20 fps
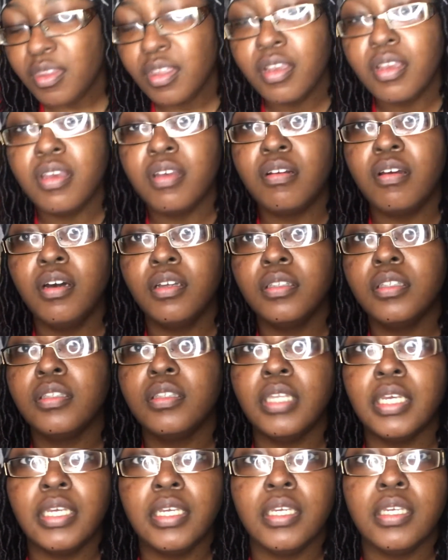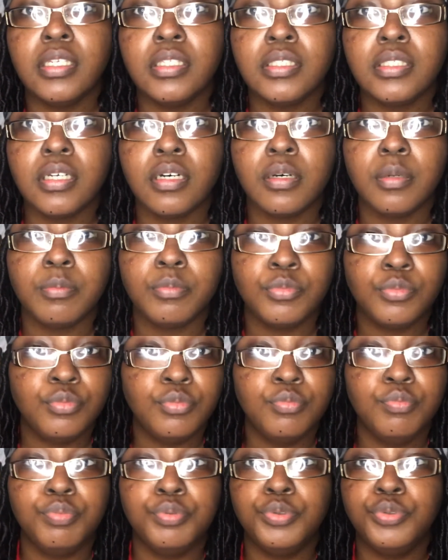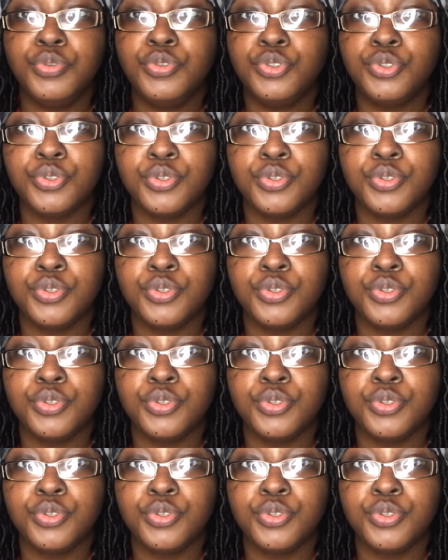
and other things, boost